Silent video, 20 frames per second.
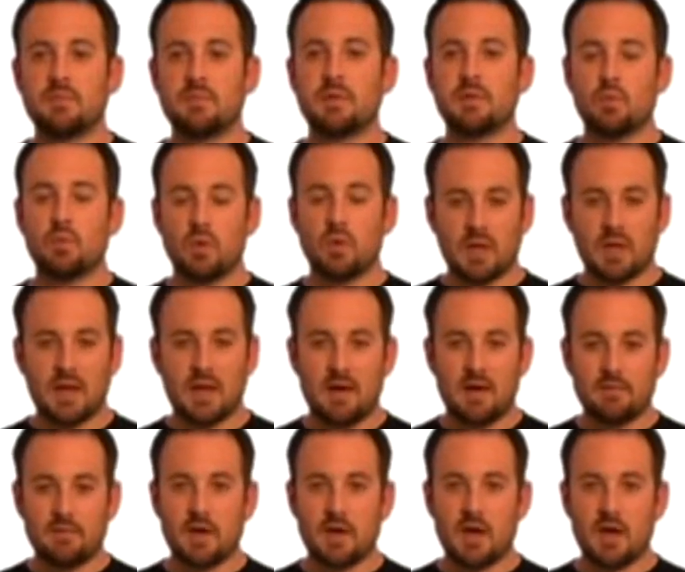simply will not
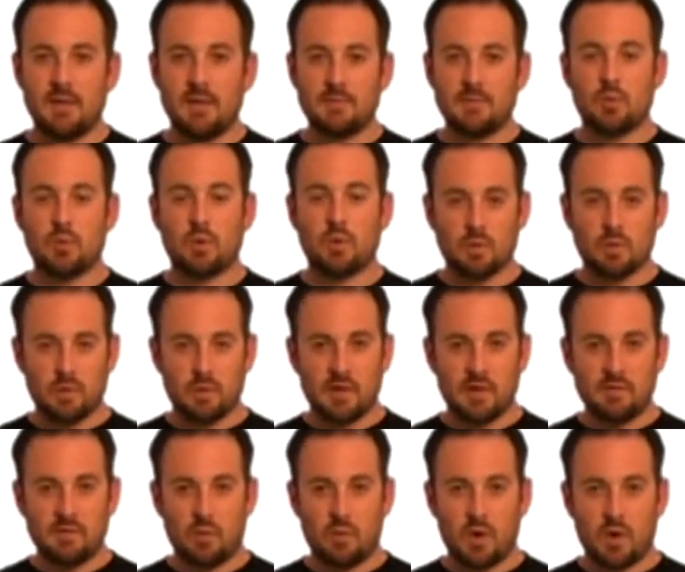have time to work with
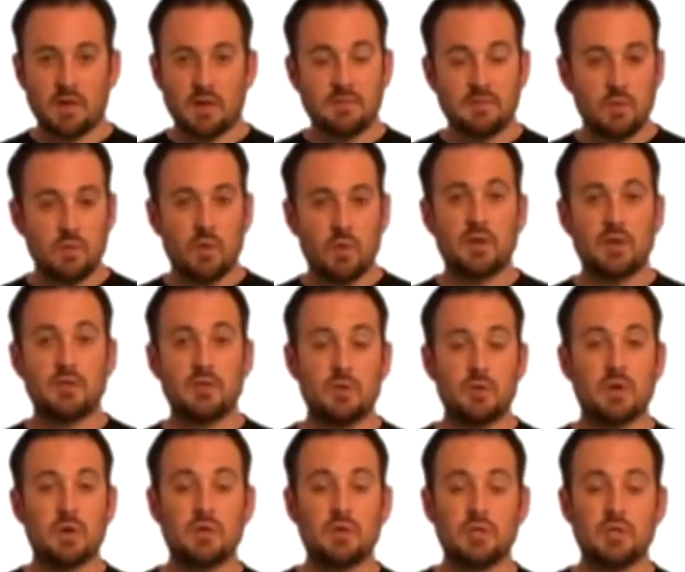everyone if you want to
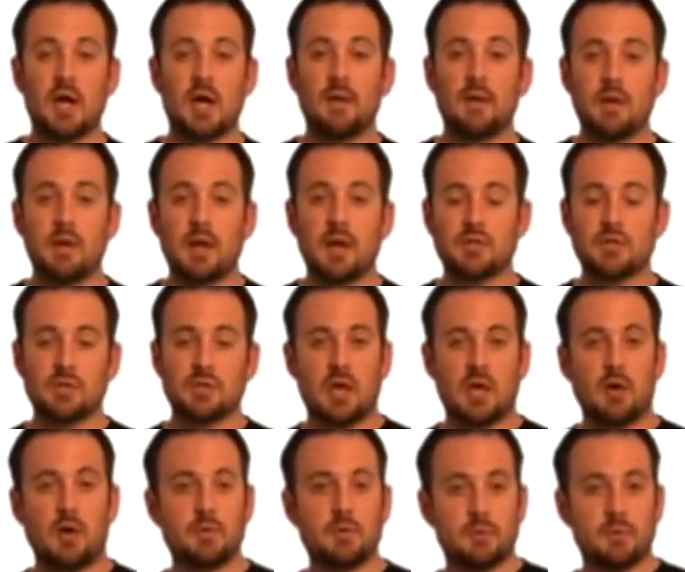do a good job and actually
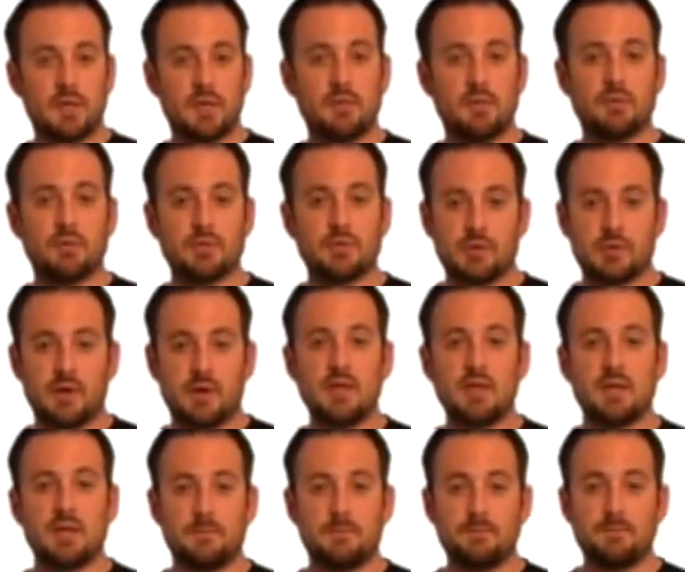help your people and
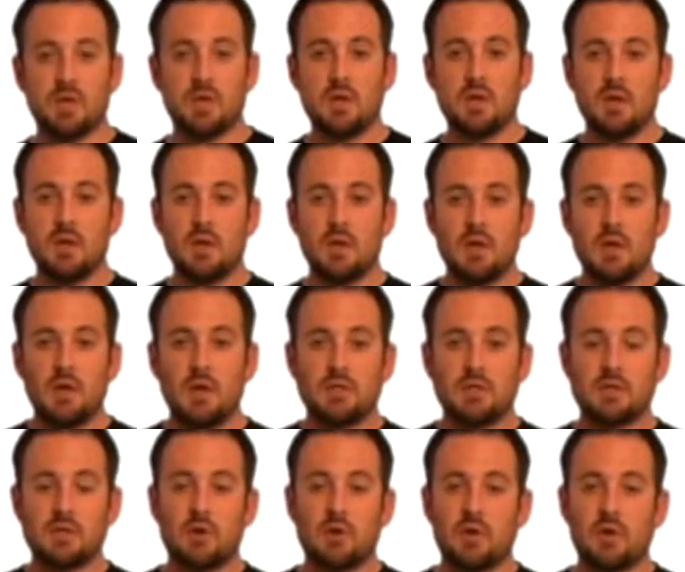train them.
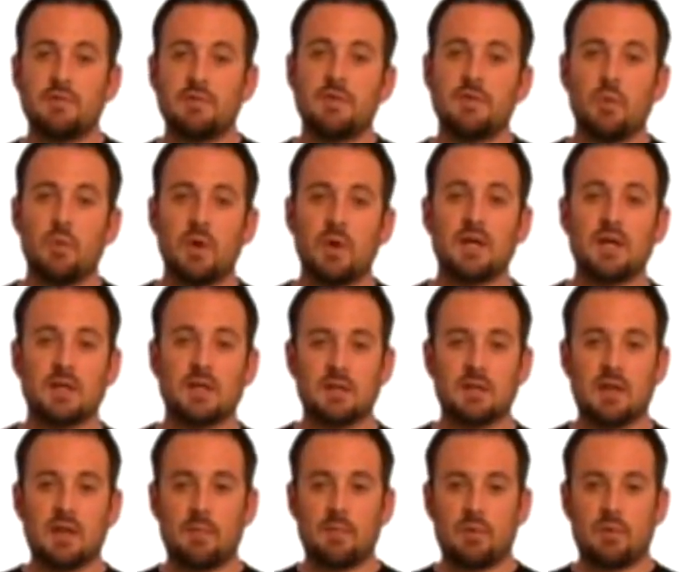So if you want to get
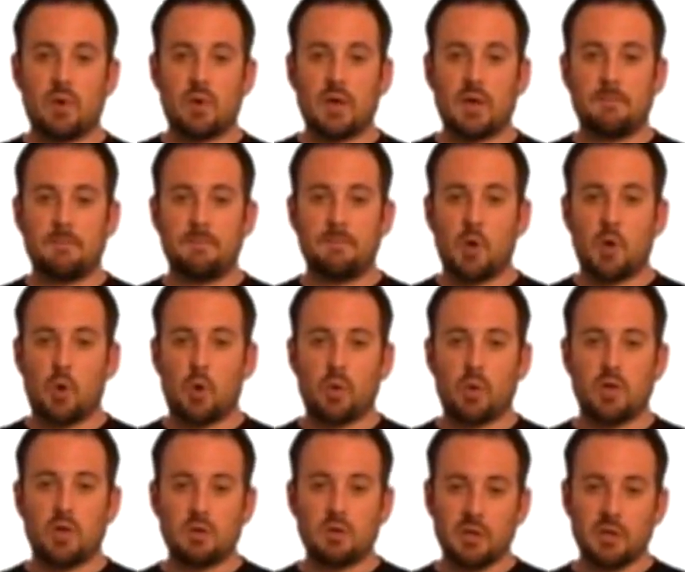to that point
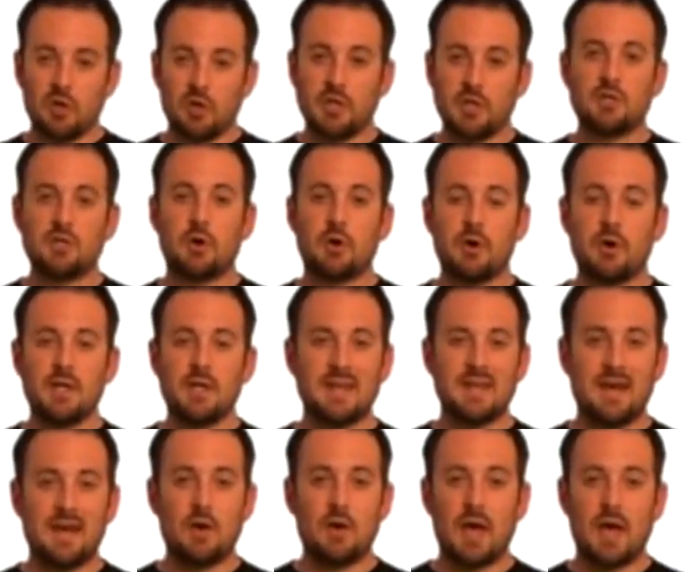where you're literally turning
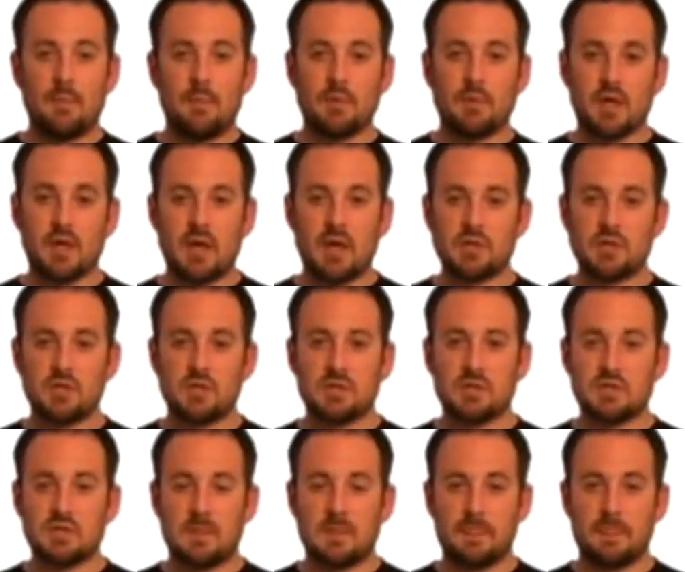down
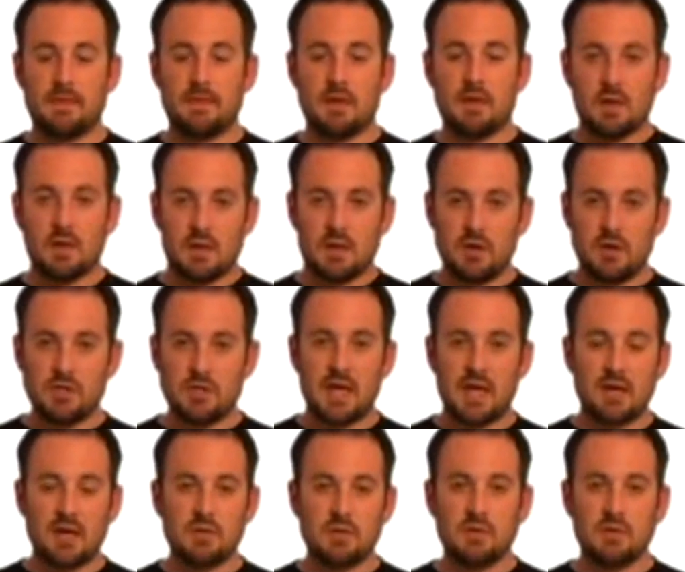applications, here's how